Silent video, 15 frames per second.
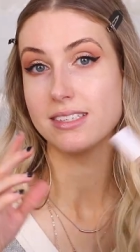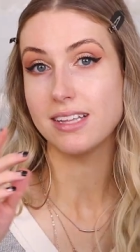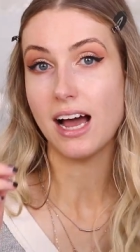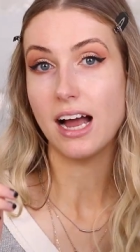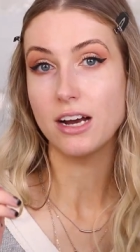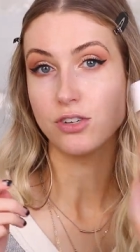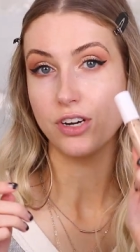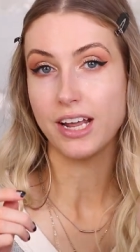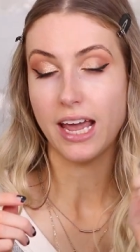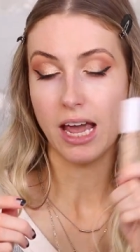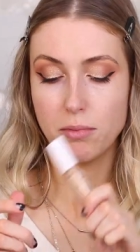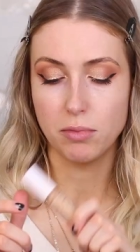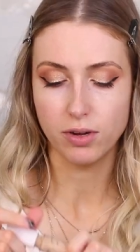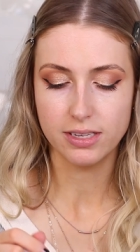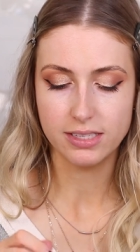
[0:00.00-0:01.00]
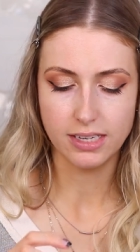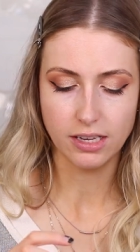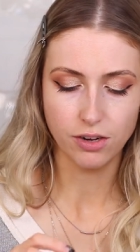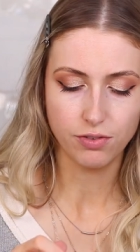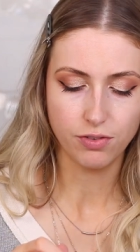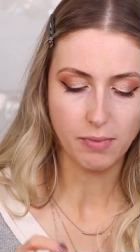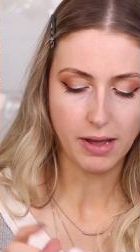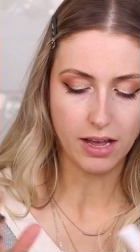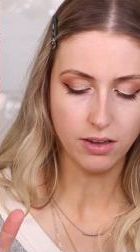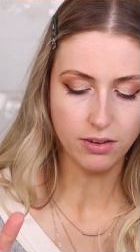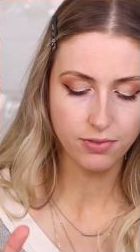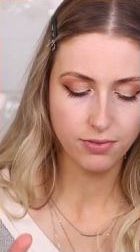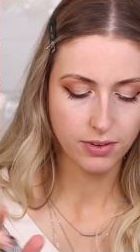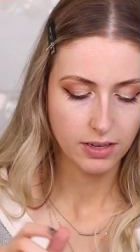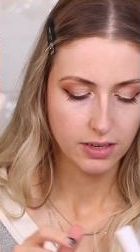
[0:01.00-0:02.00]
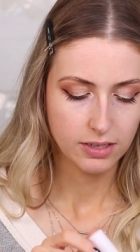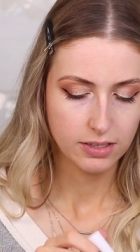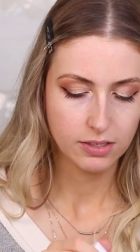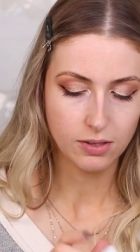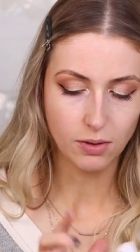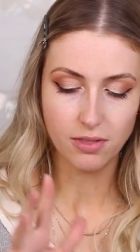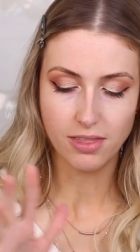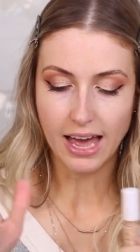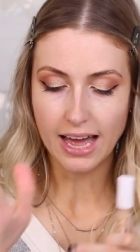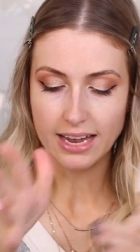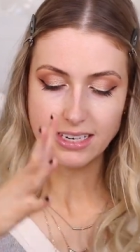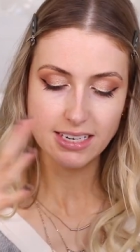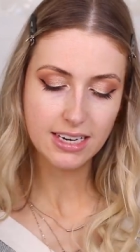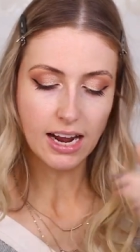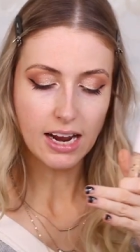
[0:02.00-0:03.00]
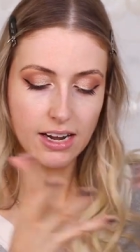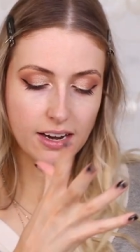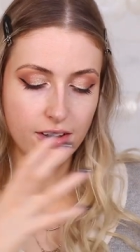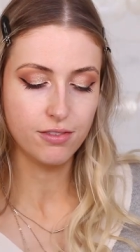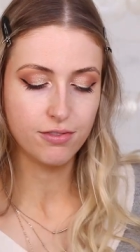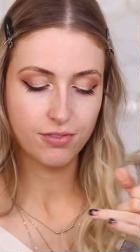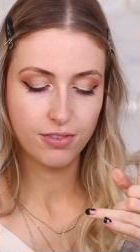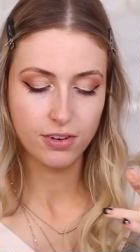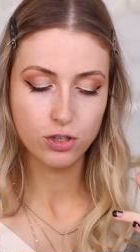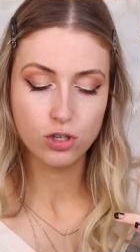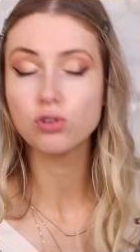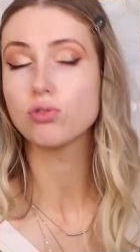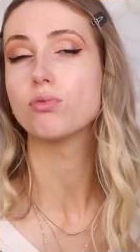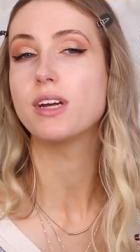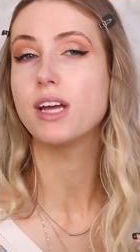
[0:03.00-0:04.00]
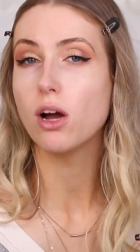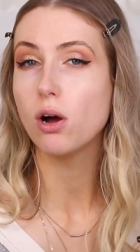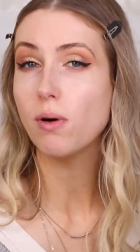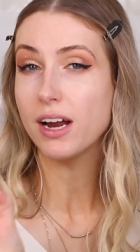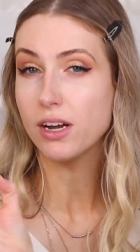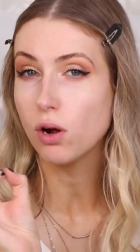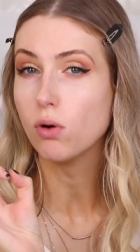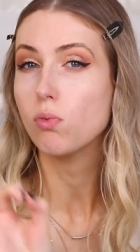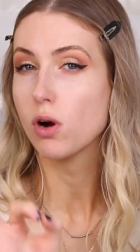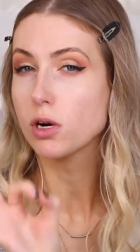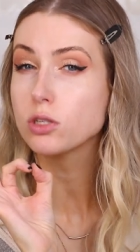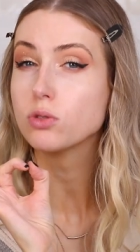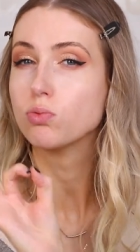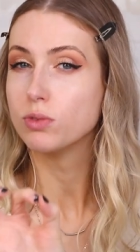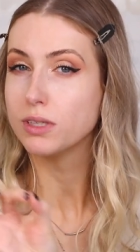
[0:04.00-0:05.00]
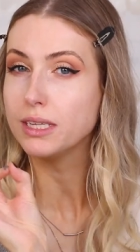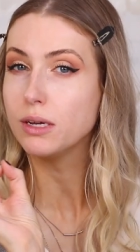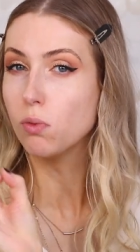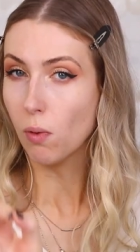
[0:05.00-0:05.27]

It's a Hydrating Camel Concealer from e.l.f. So that kind of trio I know works really